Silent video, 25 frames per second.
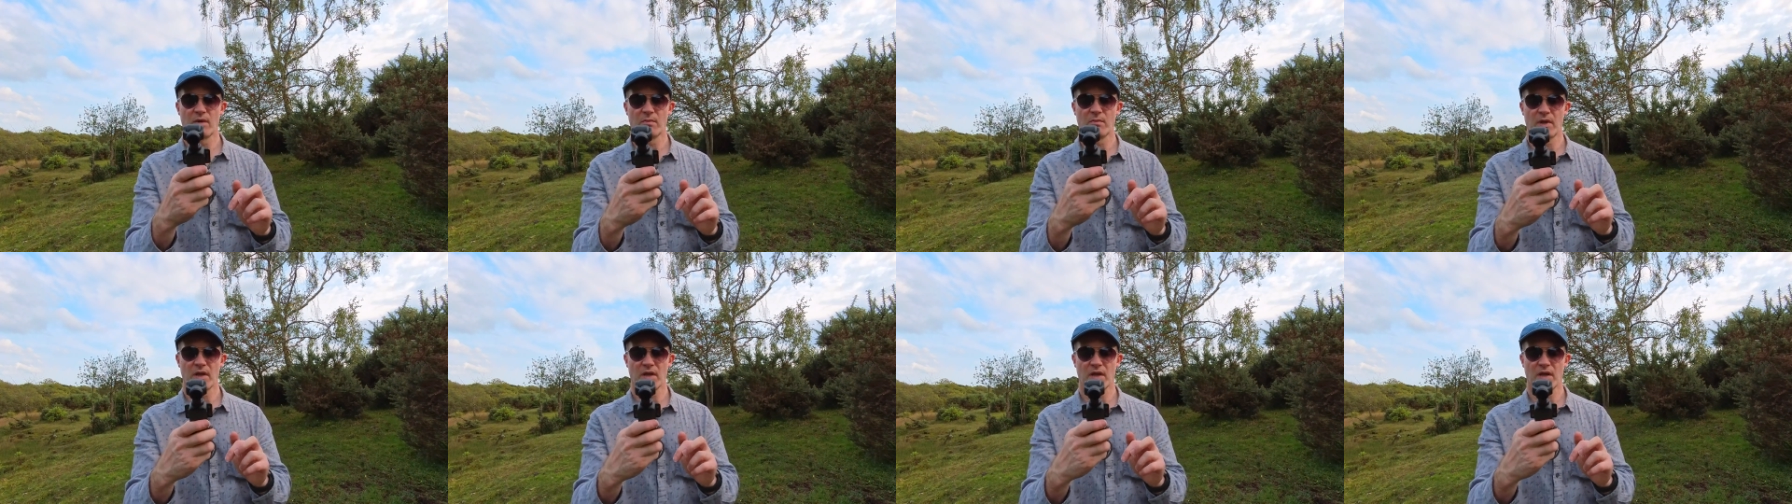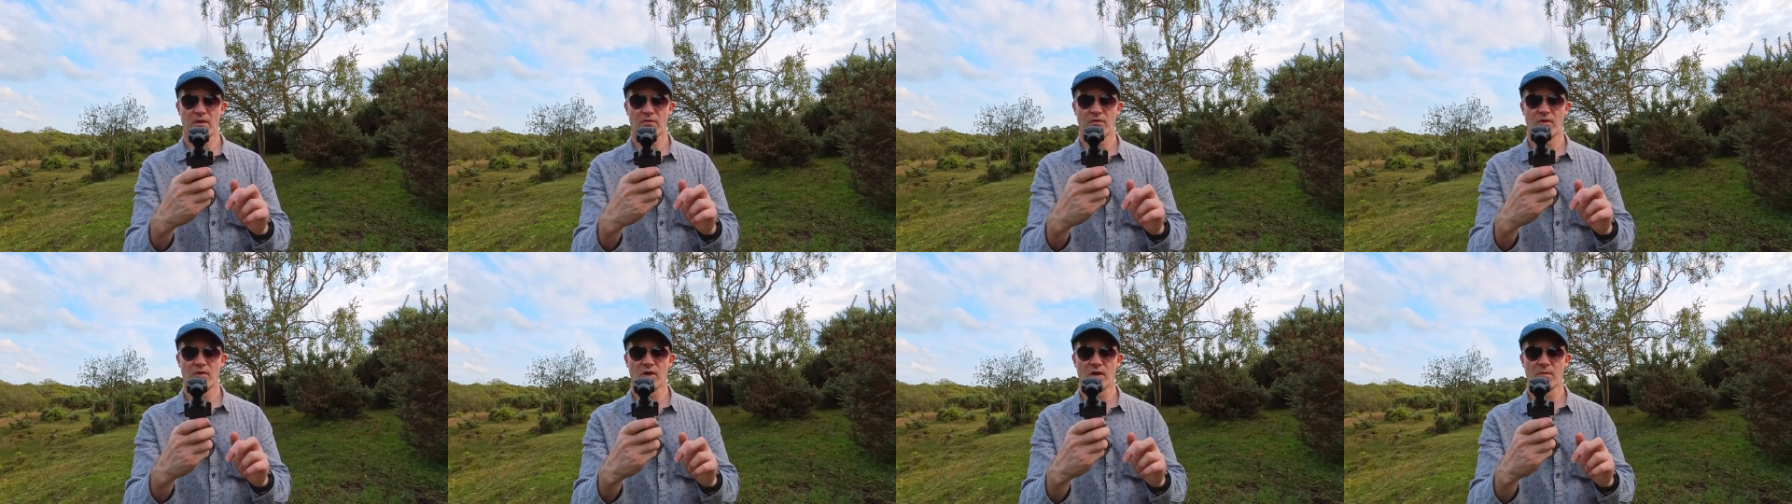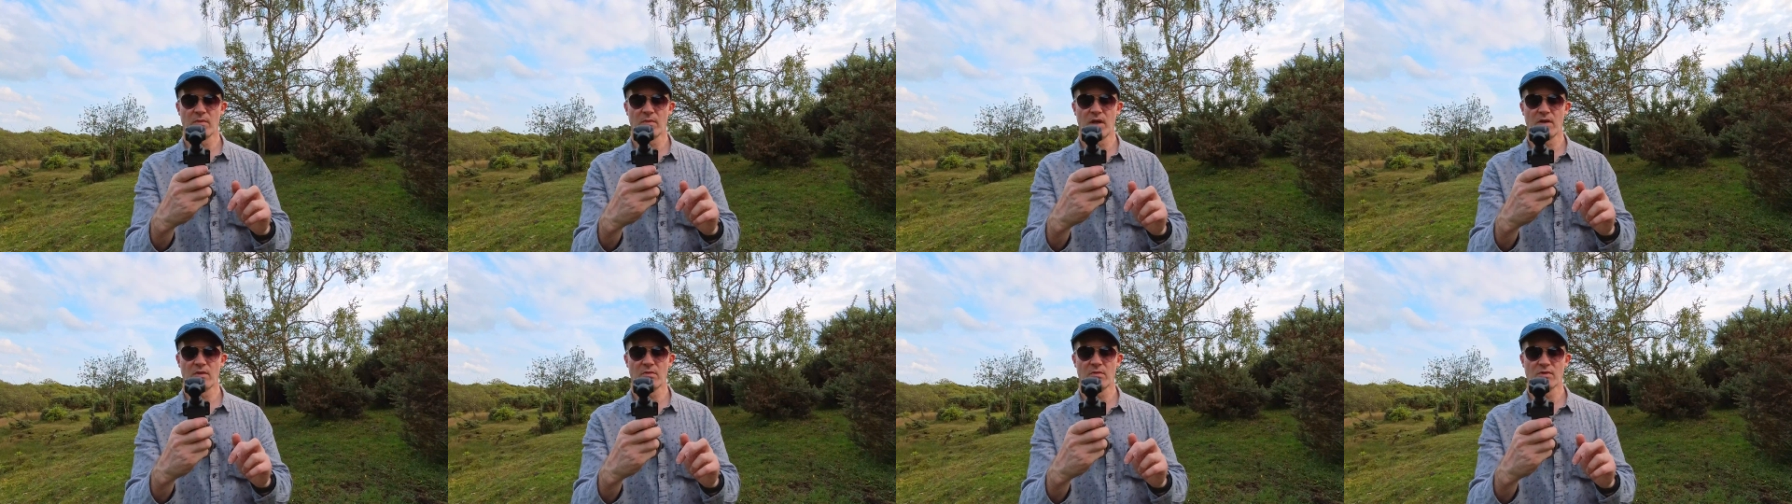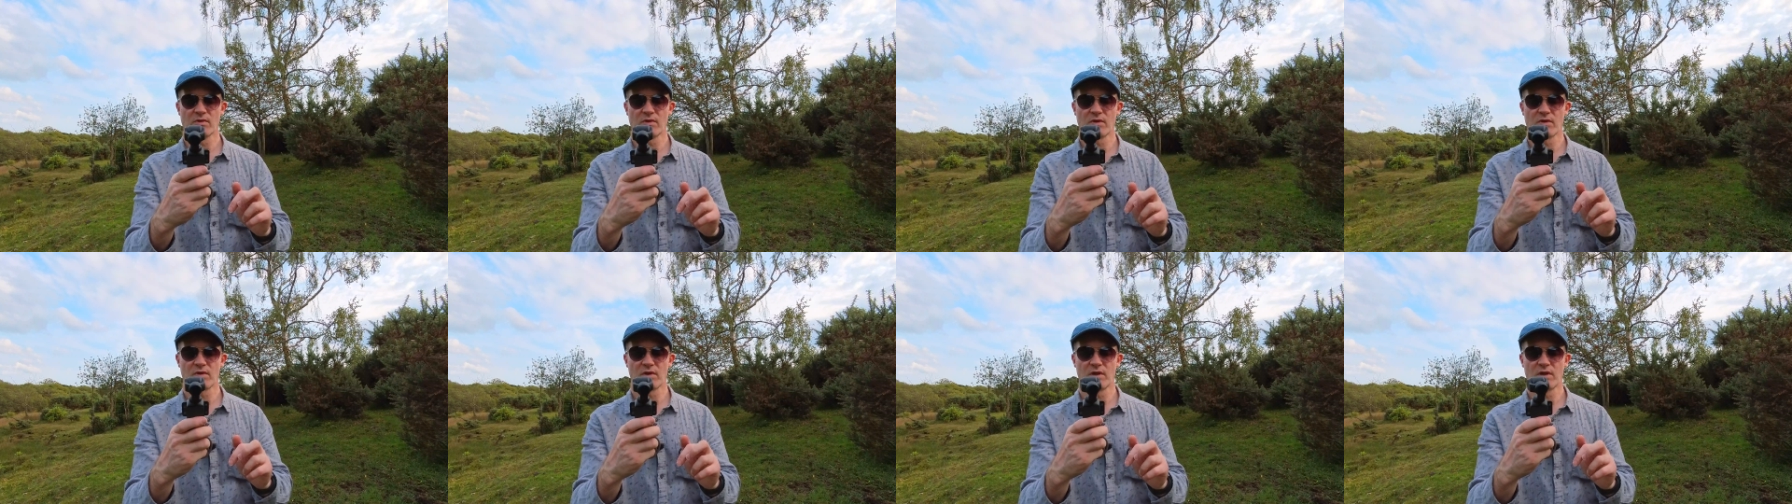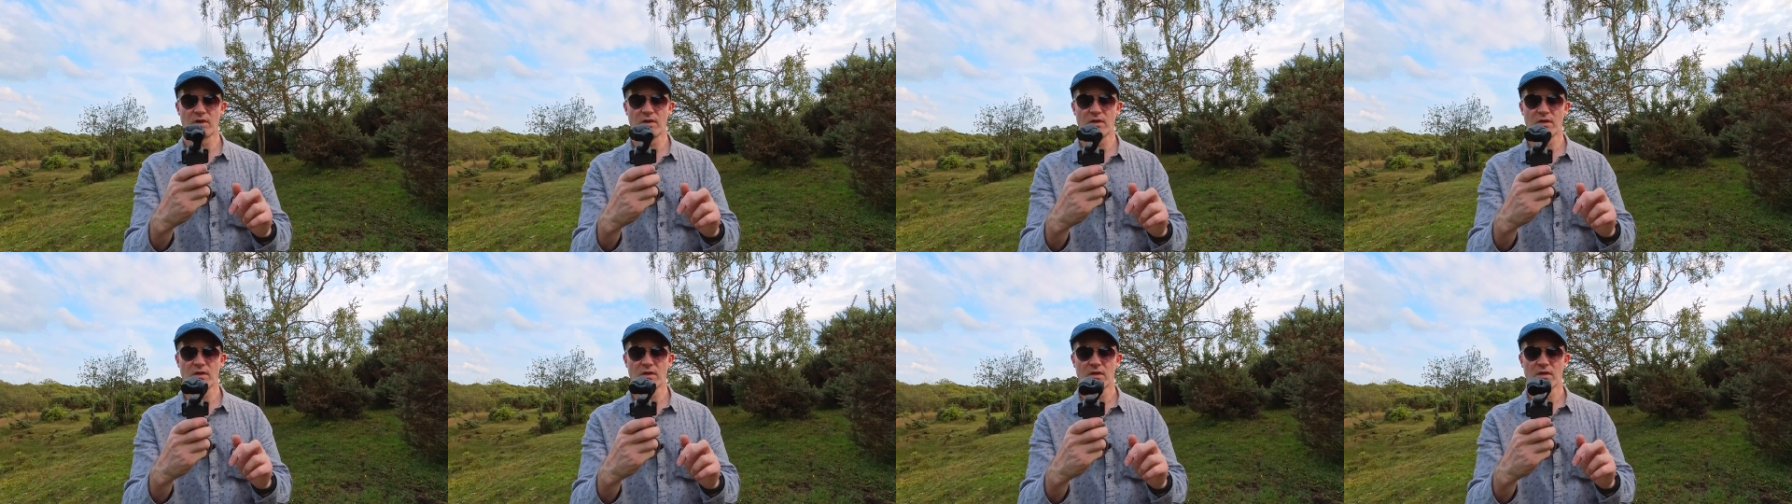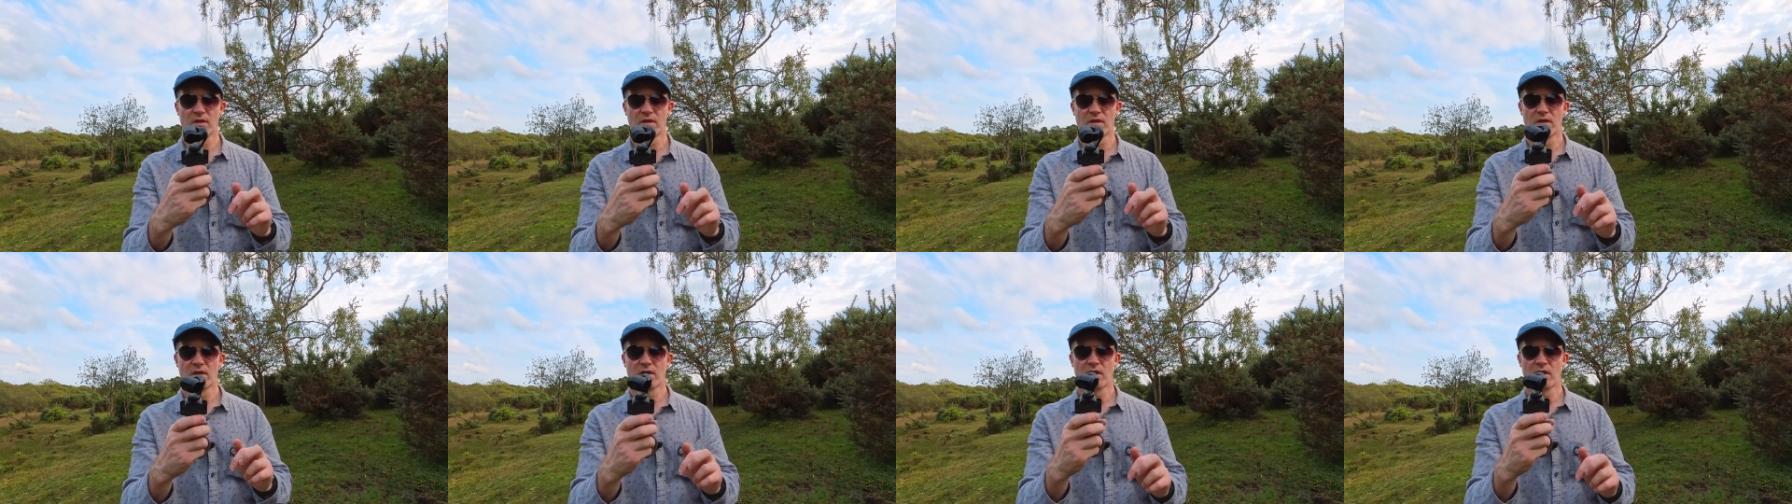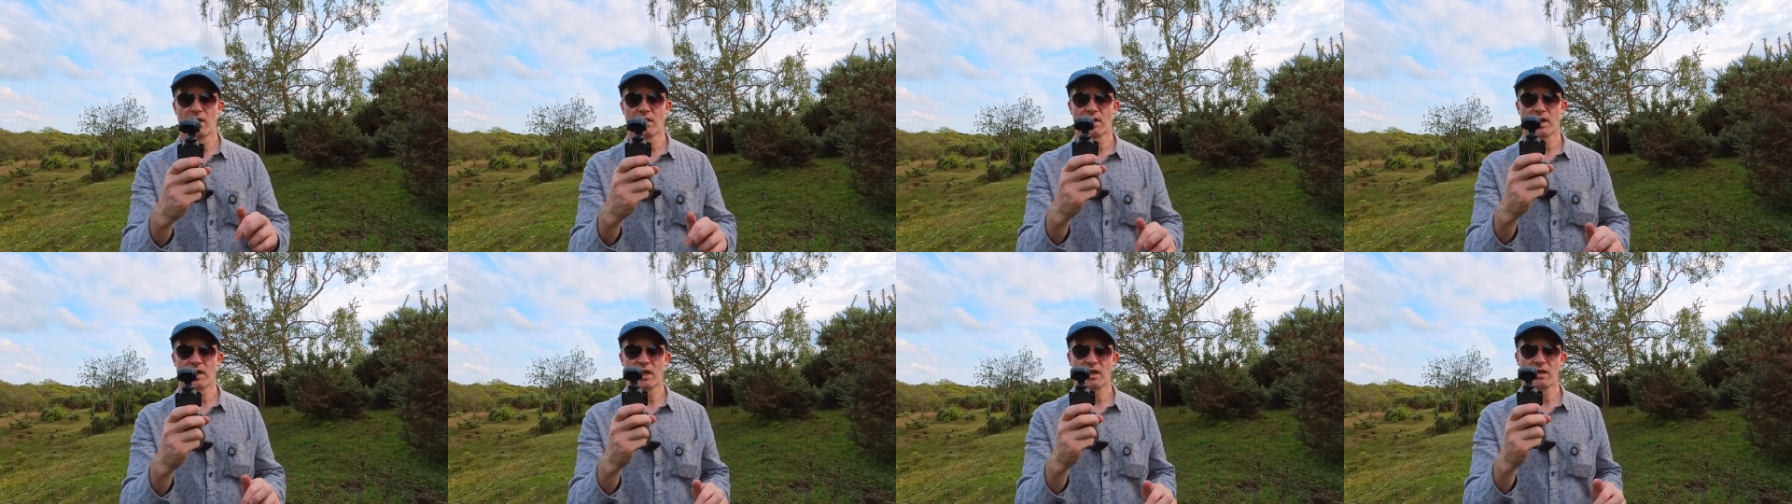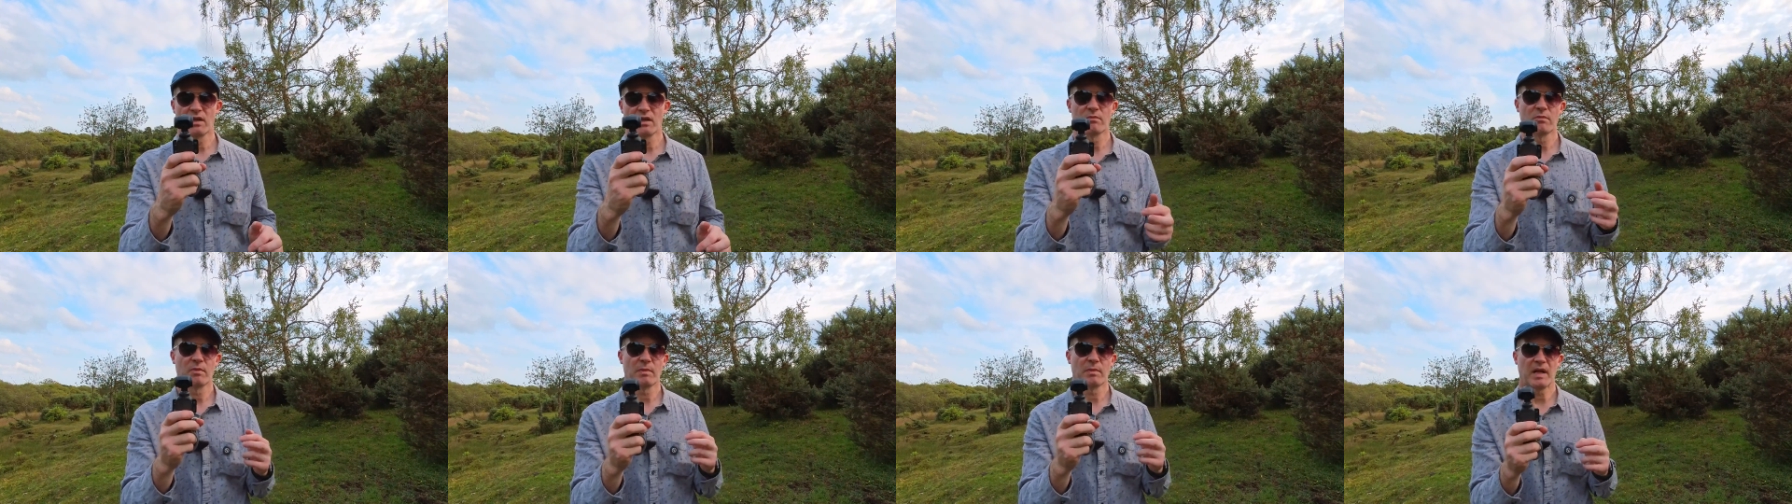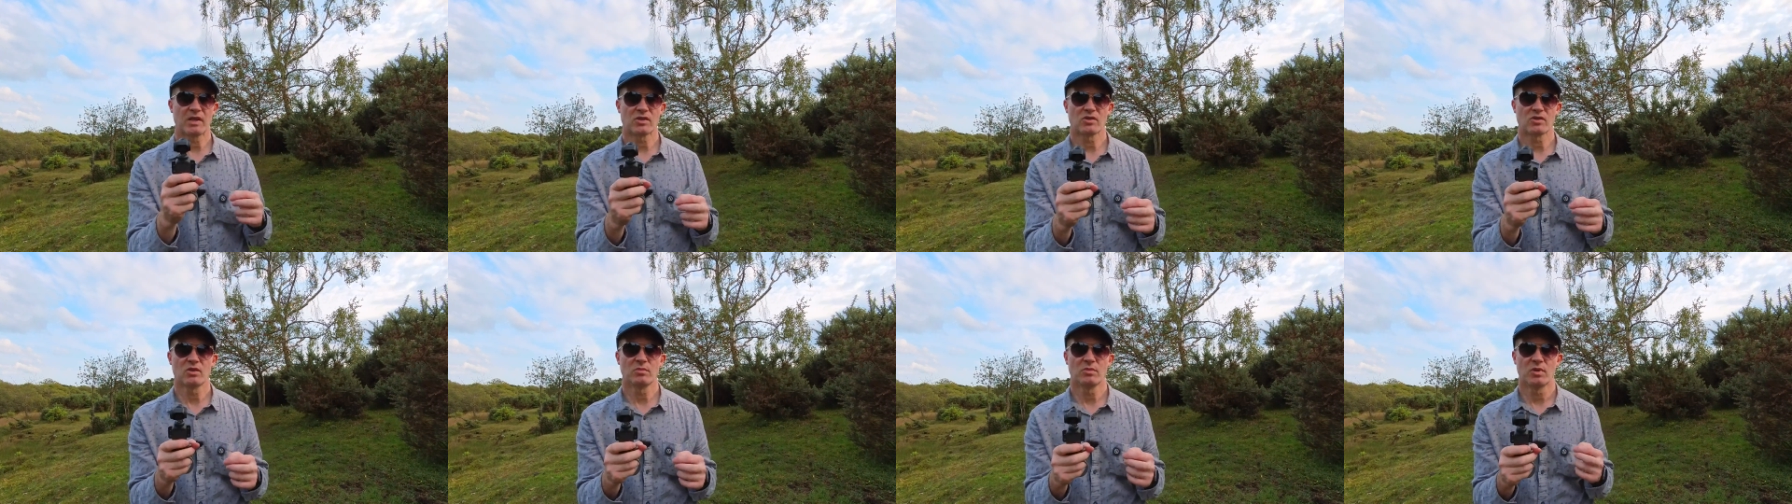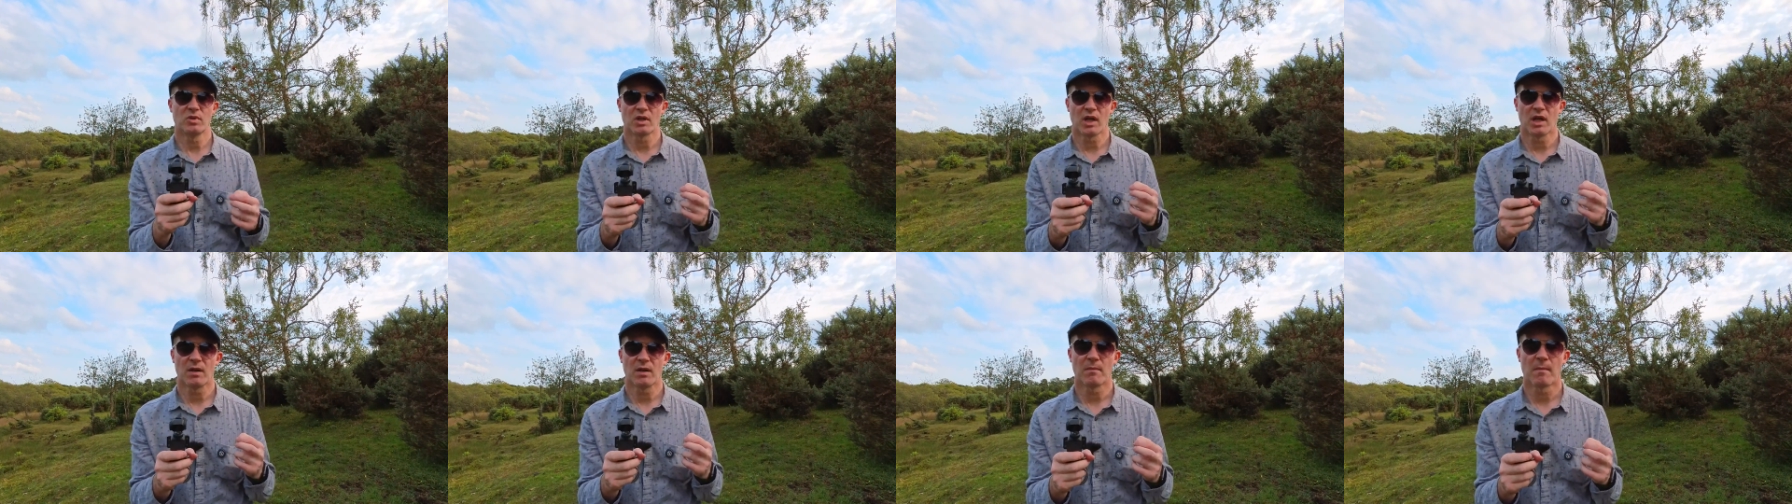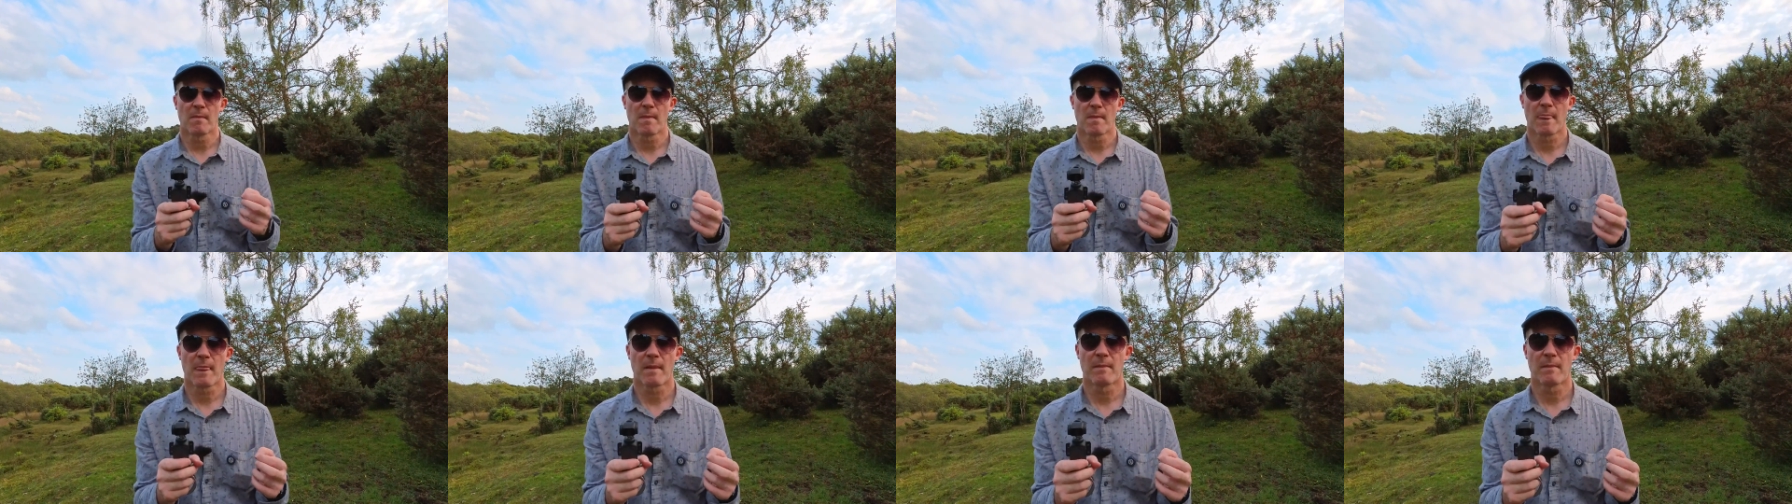now I'm back in vlogging mode, one, two, three. Okay, we're back to normal again.